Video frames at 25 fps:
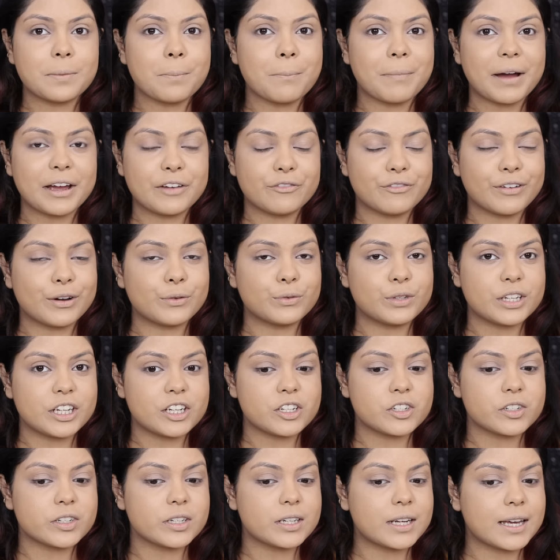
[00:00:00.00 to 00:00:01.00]
My
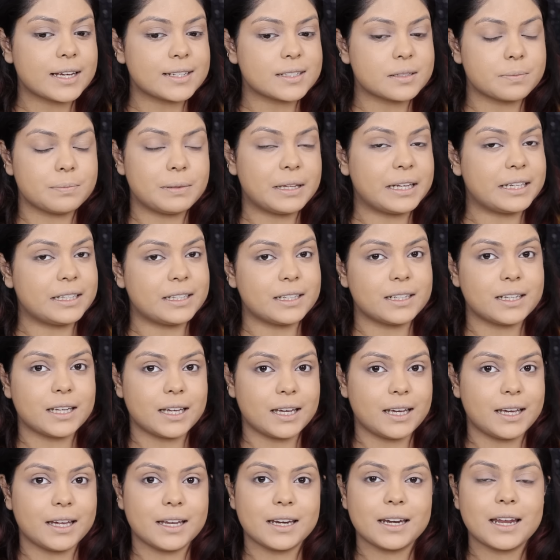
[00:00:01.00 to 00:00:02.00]
foundation has blended
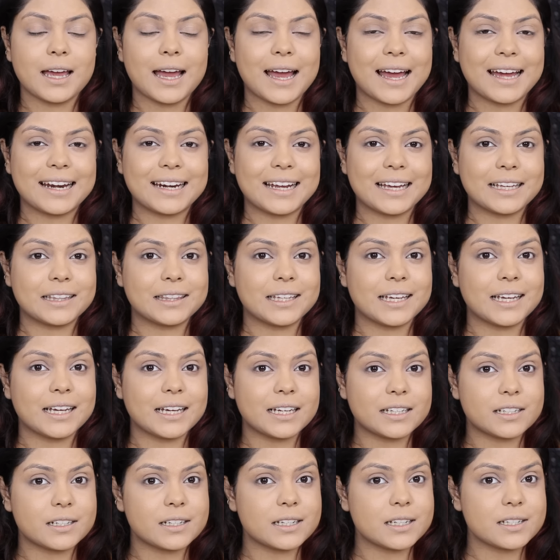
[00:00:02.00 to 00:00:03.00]
in and I think
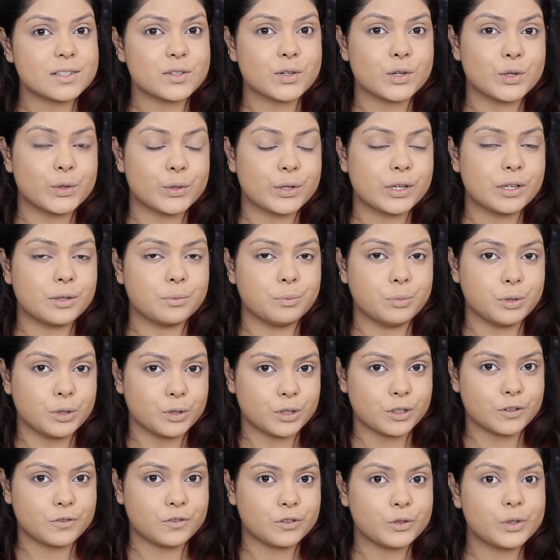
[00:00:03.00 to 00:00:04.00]
it is looking
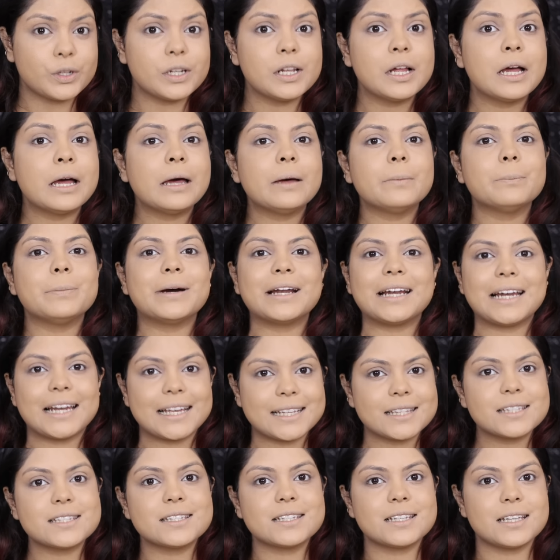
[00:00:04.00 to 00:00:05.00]
beautiful, but
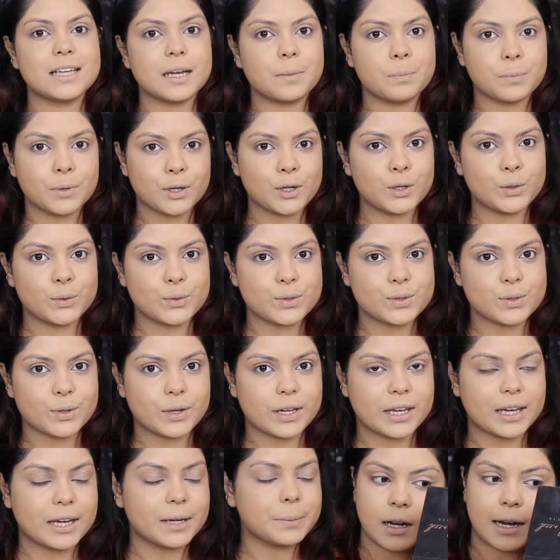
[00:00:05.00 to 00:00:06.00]
let's see up close.
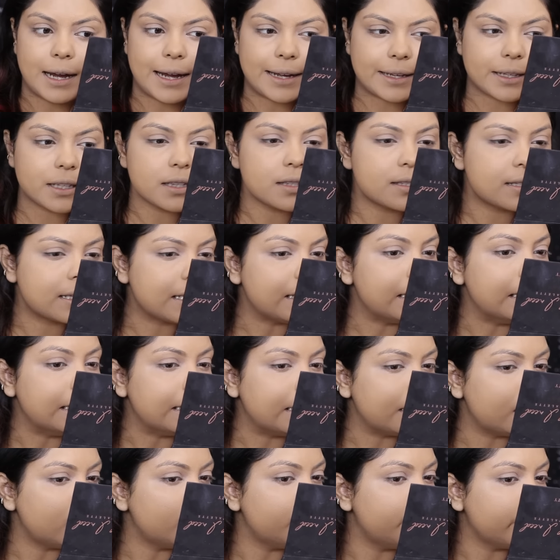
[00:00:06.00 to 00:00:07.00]
Okay, I can see a
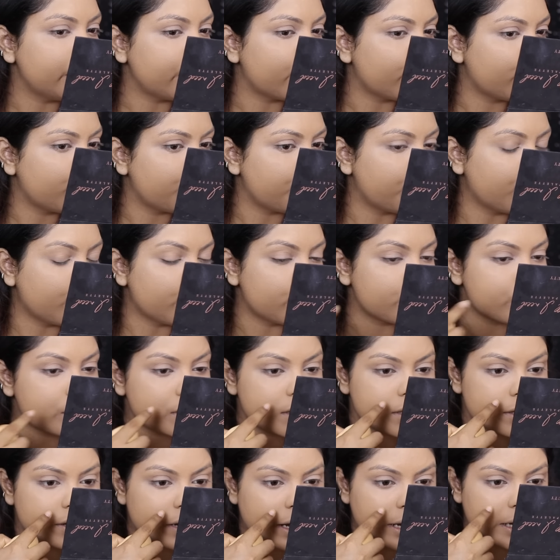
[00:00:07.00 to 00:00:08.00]
little bit of
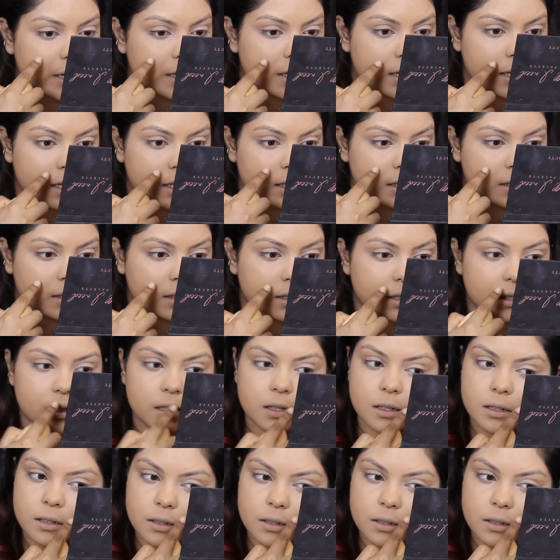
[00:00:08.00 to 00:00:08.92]
pores right here